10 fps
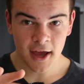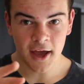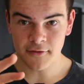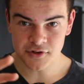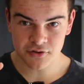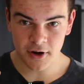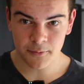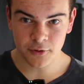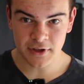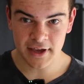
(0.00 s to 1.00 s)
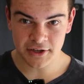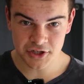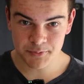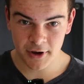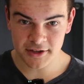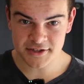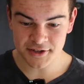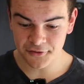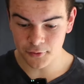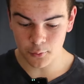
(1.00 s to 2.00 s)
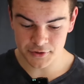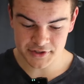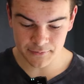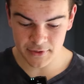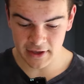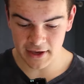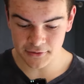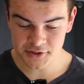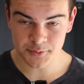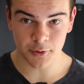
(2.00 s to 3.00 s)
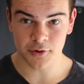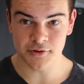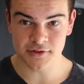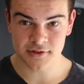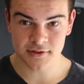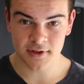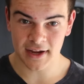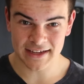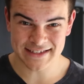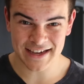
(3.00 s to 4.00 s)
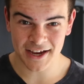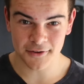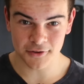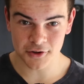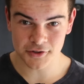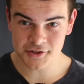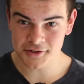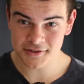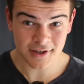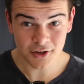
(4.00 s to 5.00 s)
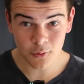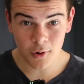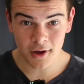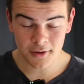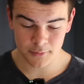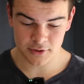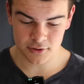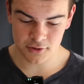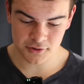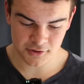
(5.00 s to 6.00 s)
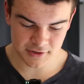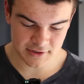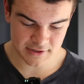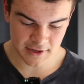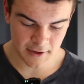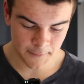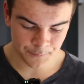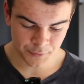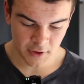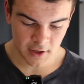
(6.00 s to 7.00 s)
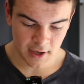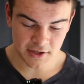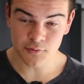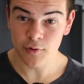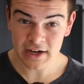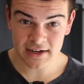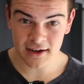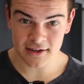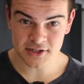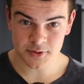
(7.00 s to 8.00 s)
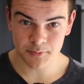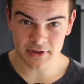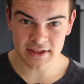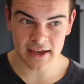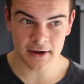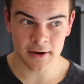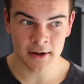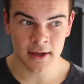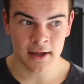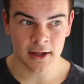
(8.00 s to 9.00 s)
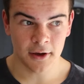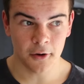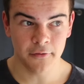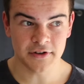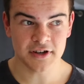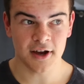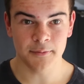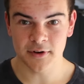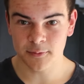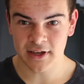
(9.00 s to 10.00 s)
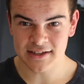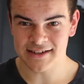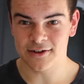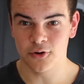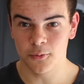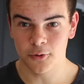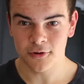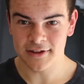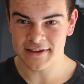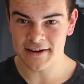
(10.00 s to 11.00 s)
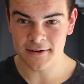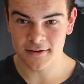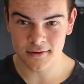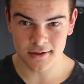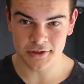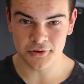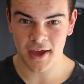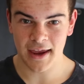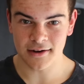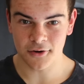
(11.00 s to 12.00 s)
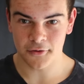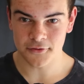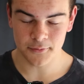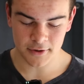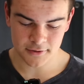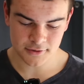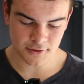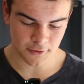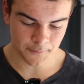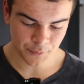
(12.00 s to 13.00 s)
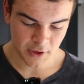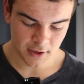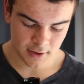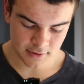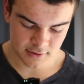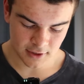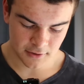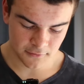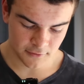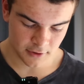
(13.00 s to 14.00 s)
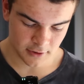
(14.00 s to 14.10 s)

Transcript: have scrambled egg just by itself or with something else because I get tired of the couscous. I don't know why, but couscous it's really nice, but then over time it gets normal and then you hate it after a bit. So it's kind of